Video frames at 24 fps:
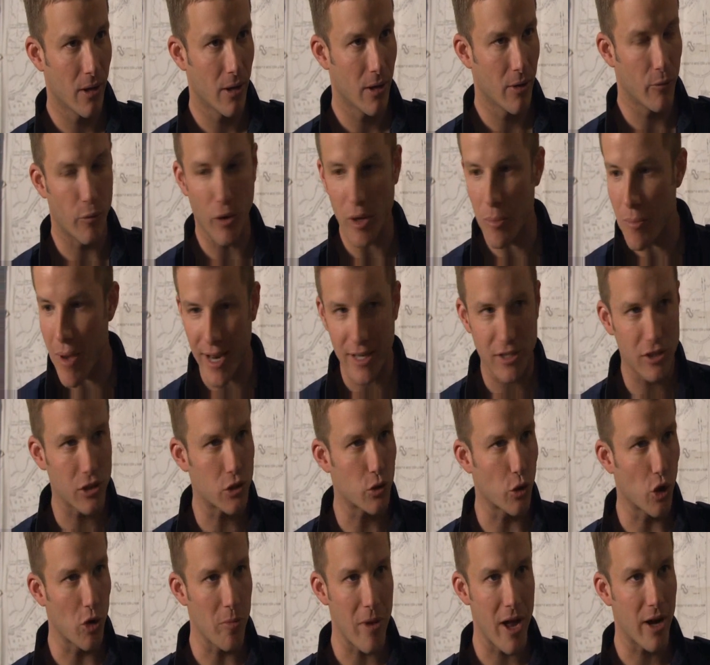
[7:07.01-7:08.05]
If we manage to
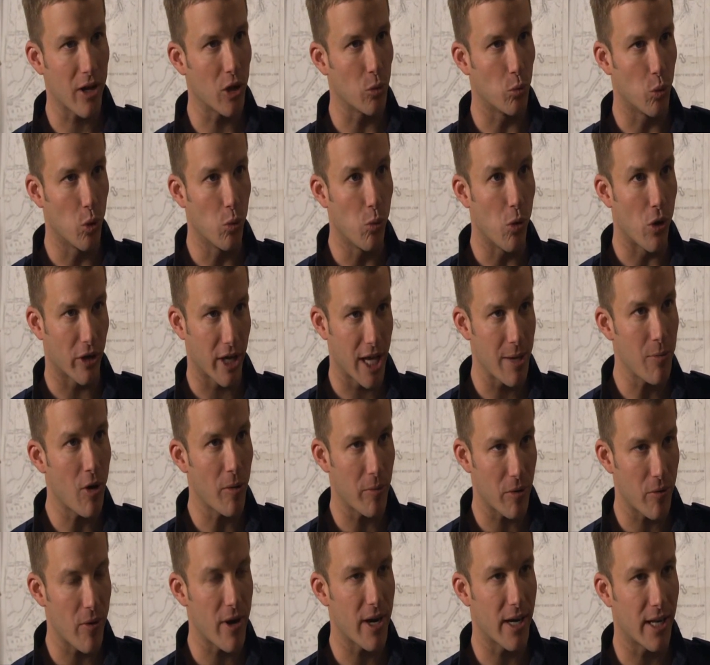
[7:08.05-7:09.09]
draw him out of the woodwork, he might
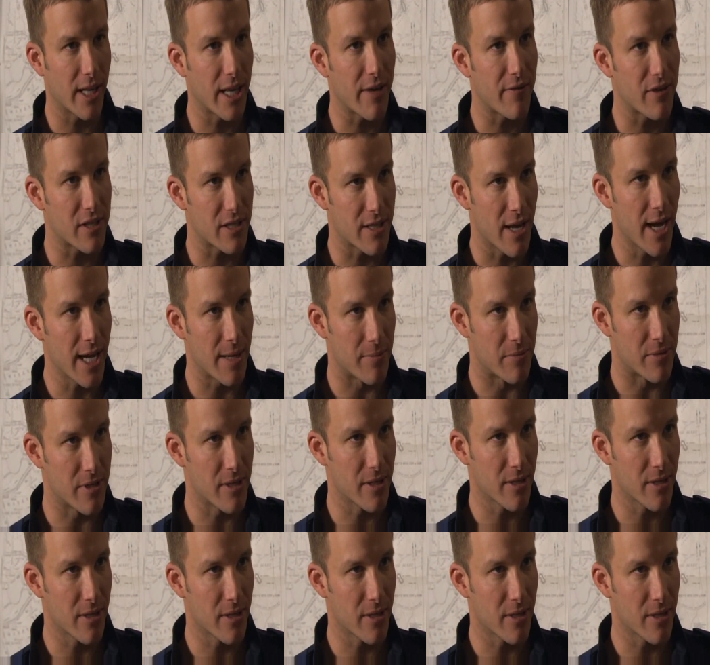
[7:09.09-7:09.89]
be ready to give us names.